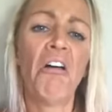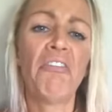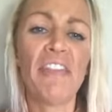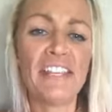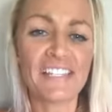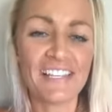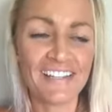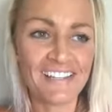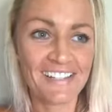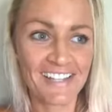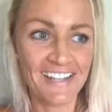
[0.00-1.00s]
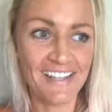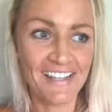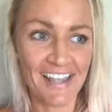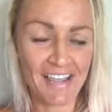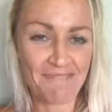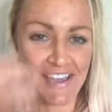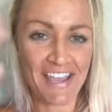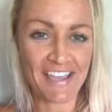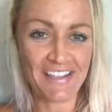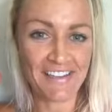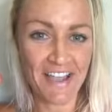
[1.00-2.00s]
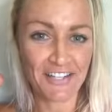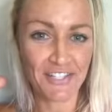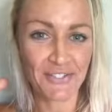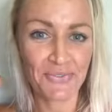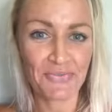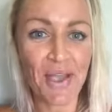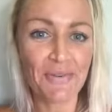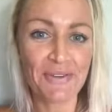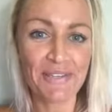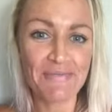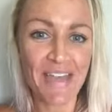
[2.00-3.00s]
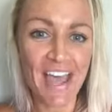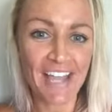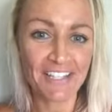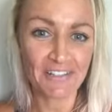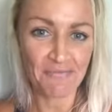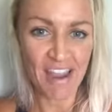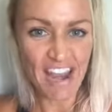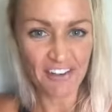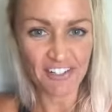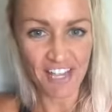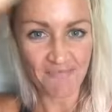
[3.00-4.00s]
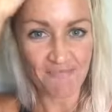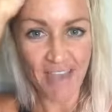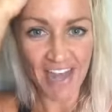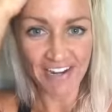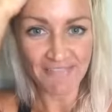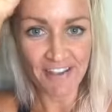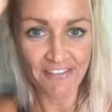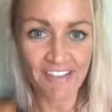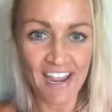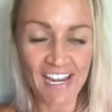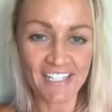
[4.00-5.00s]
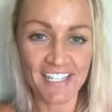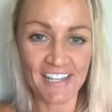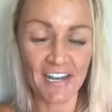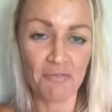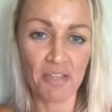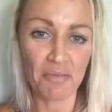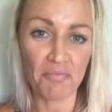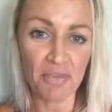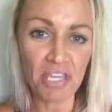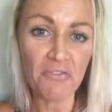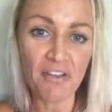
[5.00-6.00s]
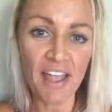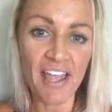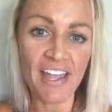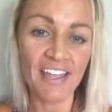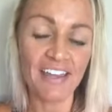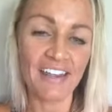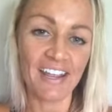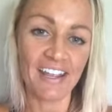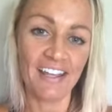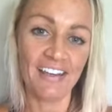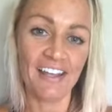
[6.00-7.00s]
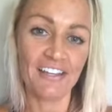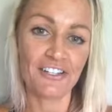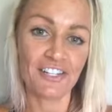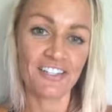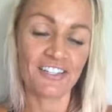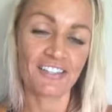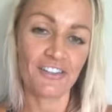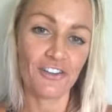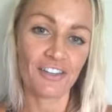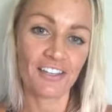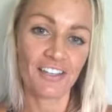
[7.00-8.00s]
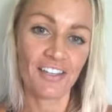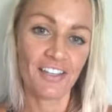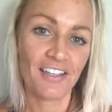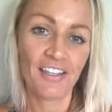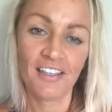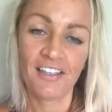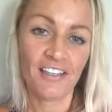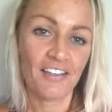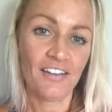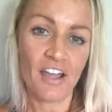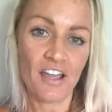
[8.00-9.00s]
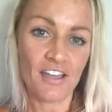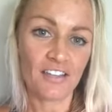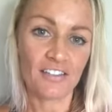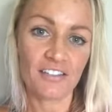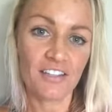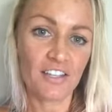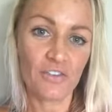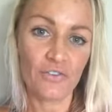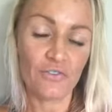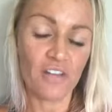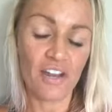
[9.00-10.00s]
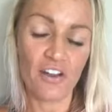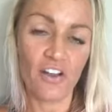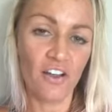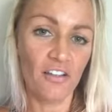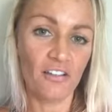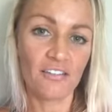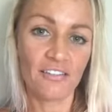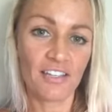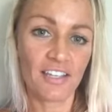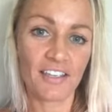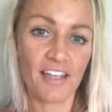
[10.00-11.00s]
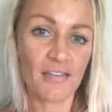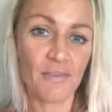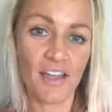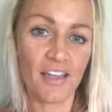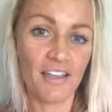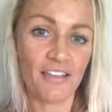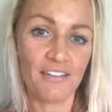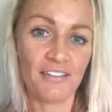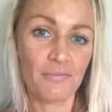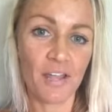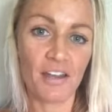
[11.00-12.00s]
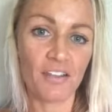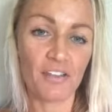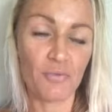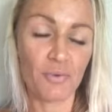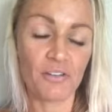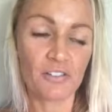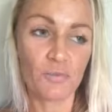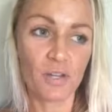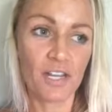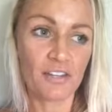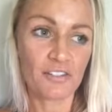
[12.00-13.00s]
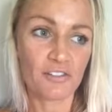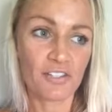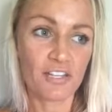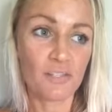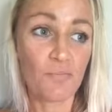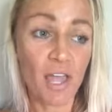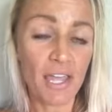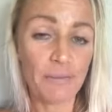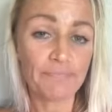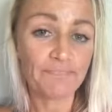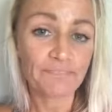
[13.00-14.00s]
faces, and then like I sweat really bad, so then my hair's like matted to my face, and then I'm like beet red, and I just look not cute at all. Like I'm not a cute person when I exercise. But